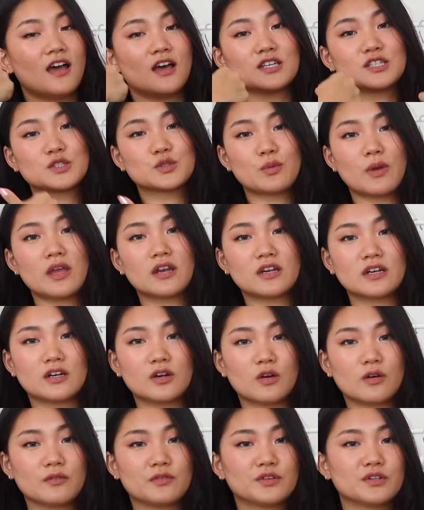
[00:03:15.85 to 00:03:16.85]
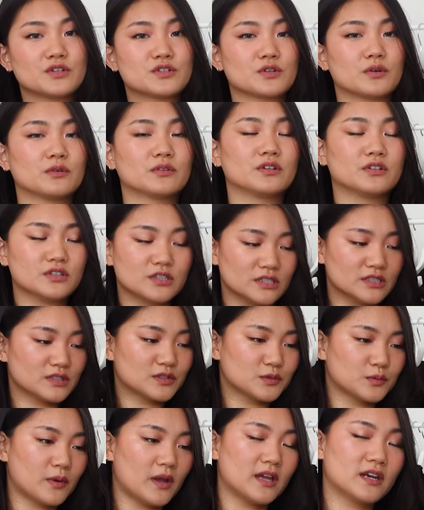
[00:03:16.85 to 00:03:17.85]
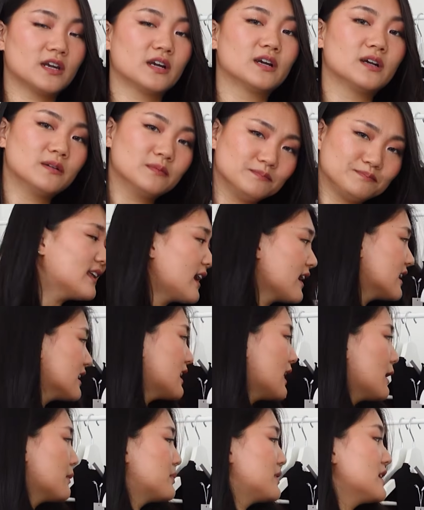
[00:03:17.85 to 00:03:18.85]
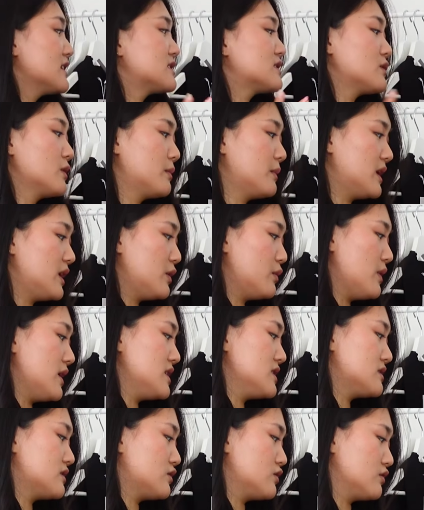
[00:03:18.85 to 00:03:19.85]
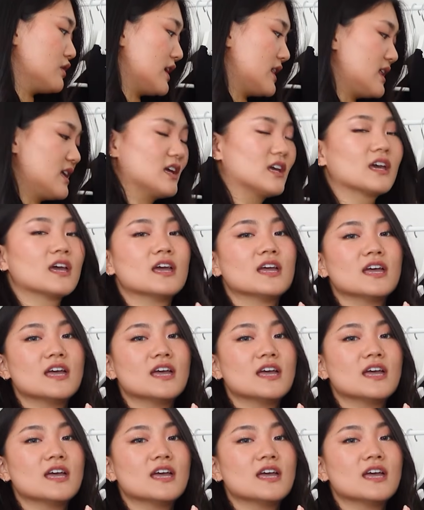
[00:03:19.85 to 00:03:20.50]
sweater over the shoulder, just sweater, tuck it up. There's so many ways to, I think,